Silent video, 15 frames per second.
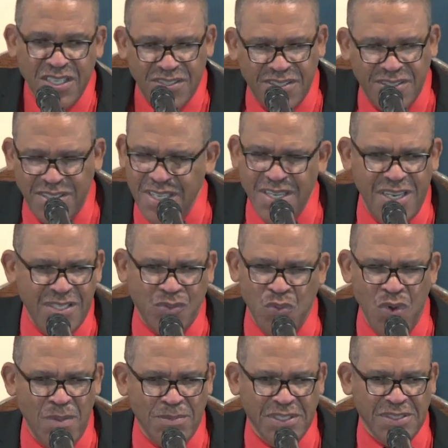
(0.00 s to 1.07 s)
See this
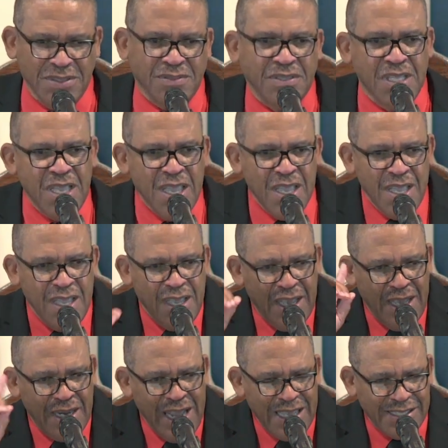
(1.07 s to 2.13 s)
woman.
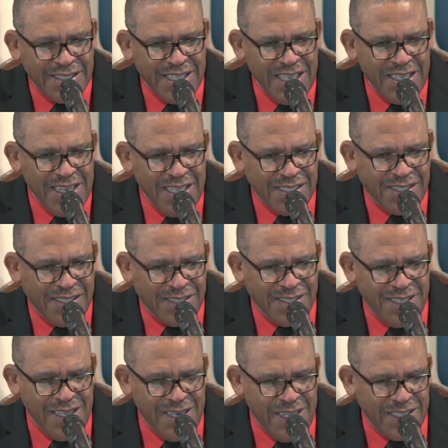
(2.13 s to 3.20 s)
And I said this to
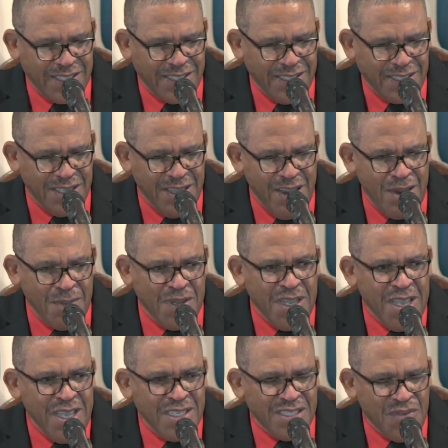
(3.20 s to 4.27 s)
say this, to Irma,
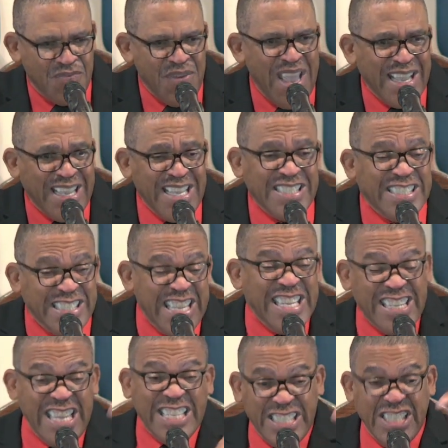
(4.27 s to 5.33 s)
is the fact is they
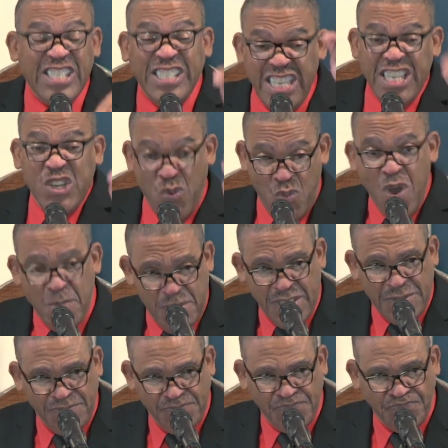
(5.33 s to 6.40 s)
didn't see the woman.
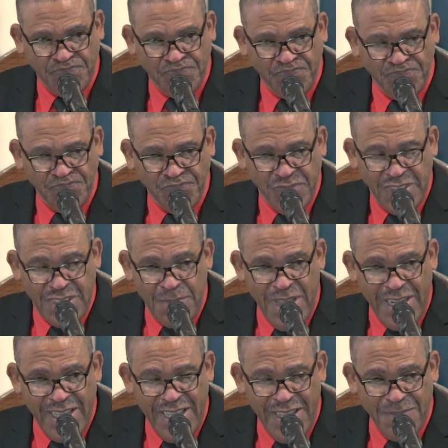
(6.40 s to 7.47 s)

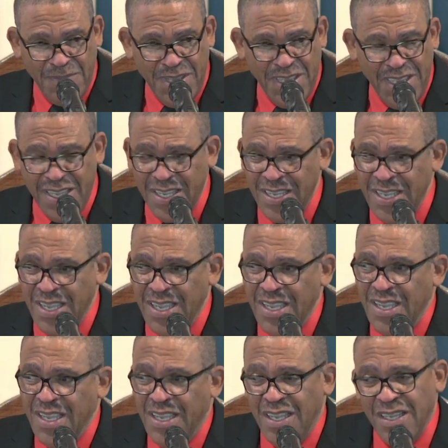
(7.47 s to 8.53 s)
Somebody help me here.
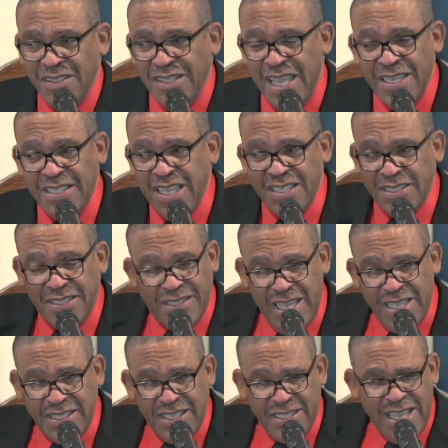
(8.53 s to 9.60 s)
They just,
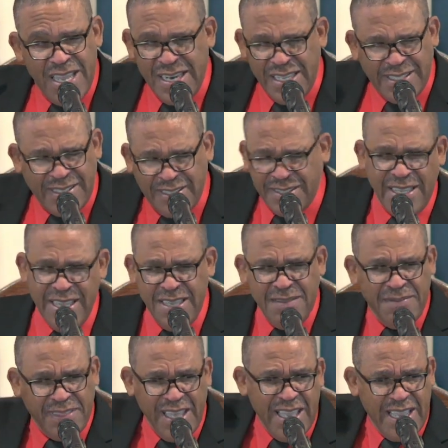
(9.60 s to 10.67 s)
they just, and the
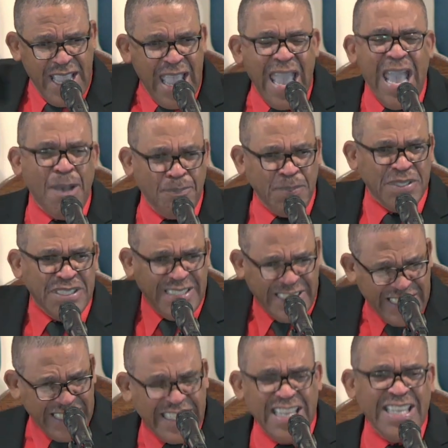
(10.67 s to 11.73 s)
same thing happened
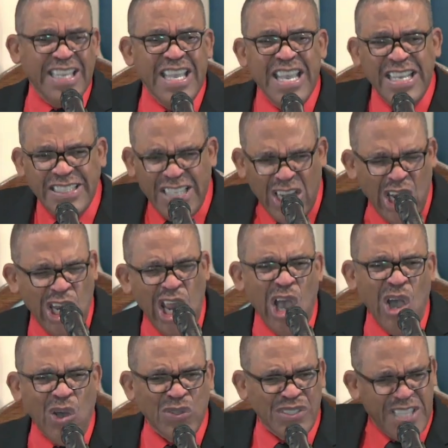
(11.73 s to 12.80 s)
today. The
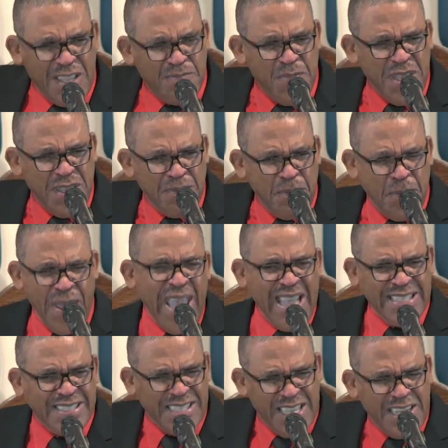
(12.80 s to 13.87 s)
laws that being
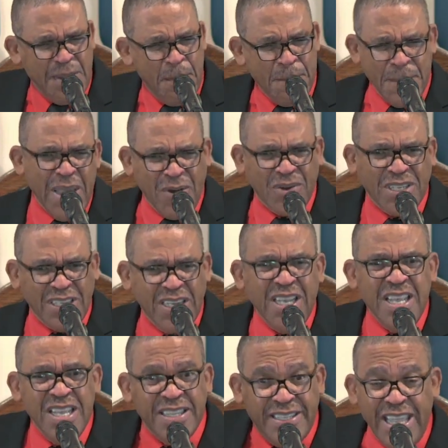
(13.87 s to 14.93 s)
passed in America,
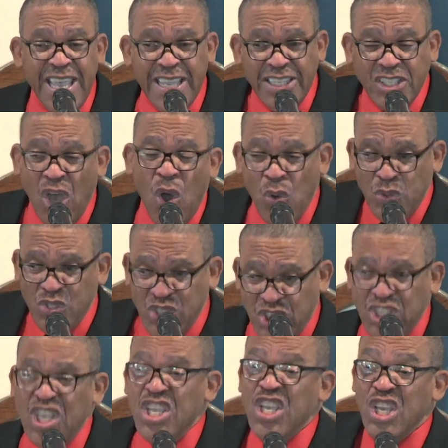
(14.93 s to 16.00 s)
they don't
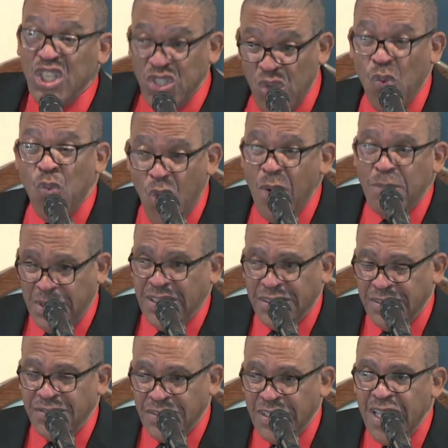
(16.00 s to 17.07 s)
see the woman.
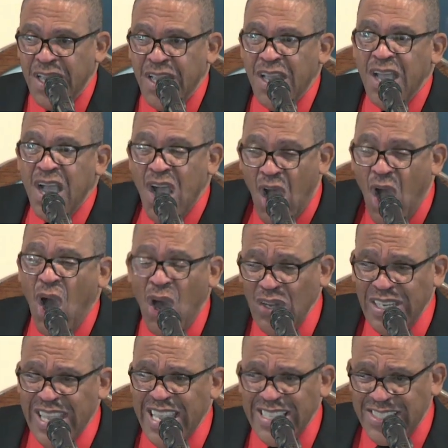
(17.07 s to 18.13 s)

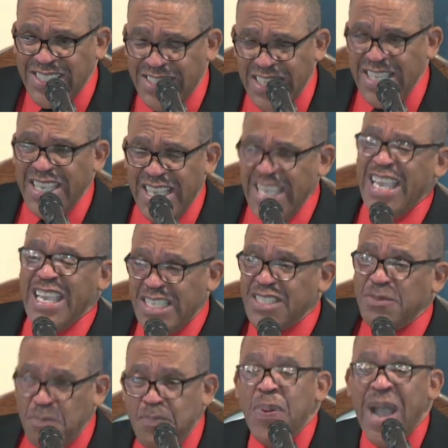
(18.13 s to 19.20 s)
All they see
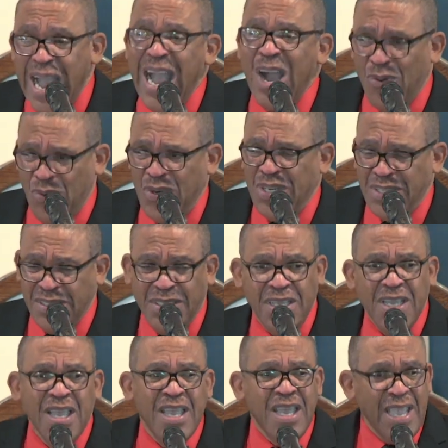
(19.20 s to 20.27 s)
is power
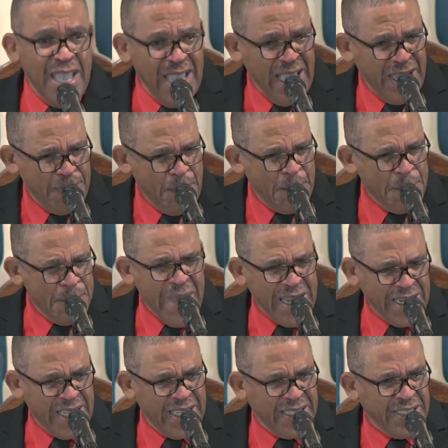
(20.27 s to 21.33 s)
and money.